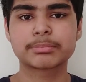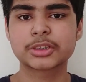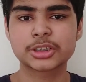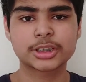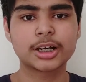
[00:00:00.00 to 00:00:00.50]

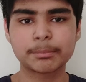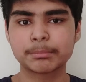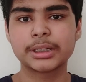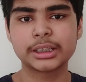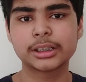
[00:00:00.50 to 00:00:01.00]

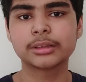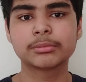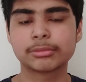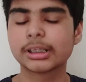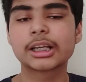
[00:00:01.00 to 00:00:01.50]
stop
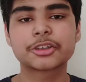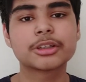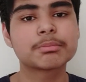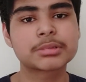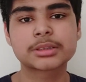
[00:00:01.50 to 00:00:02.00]
making
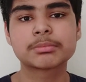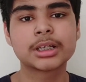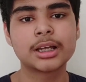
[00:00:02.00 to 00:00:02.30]
flagships.